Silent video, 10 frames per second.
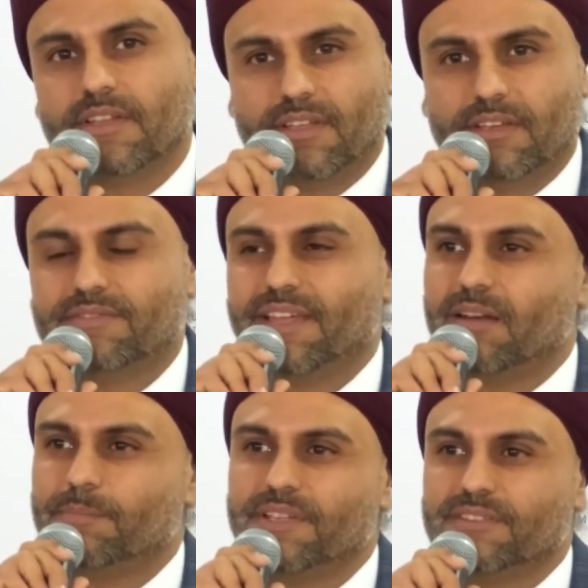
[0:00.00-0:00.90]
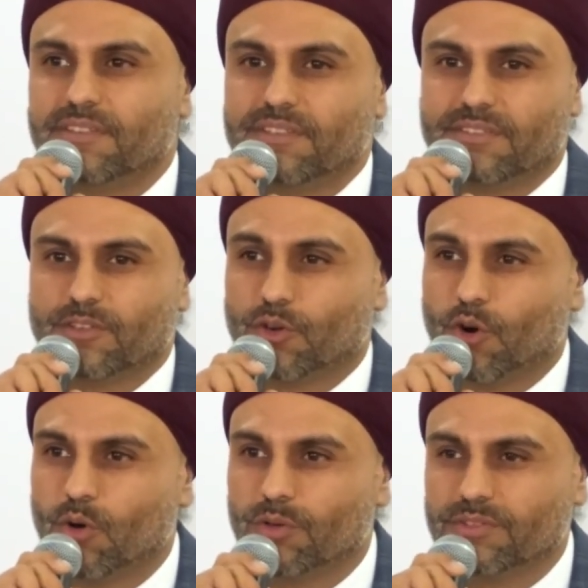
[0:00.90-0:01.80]
If that business
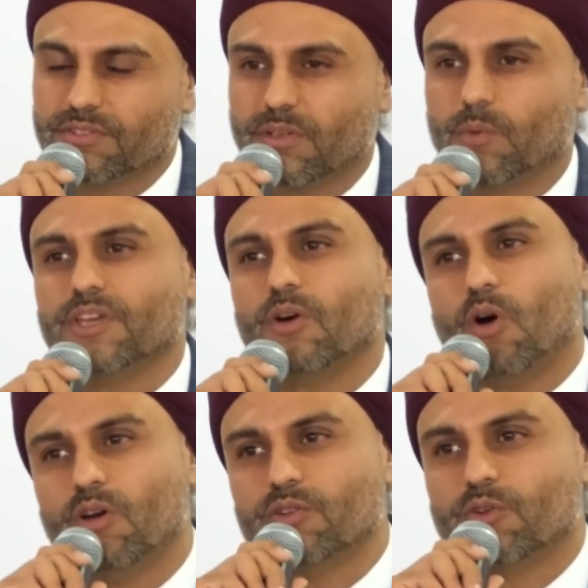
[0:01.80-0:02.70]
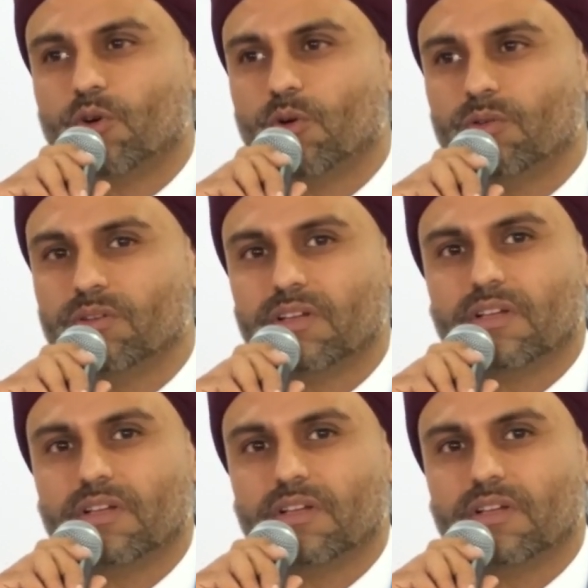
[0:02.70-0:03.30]
grows, we all grow.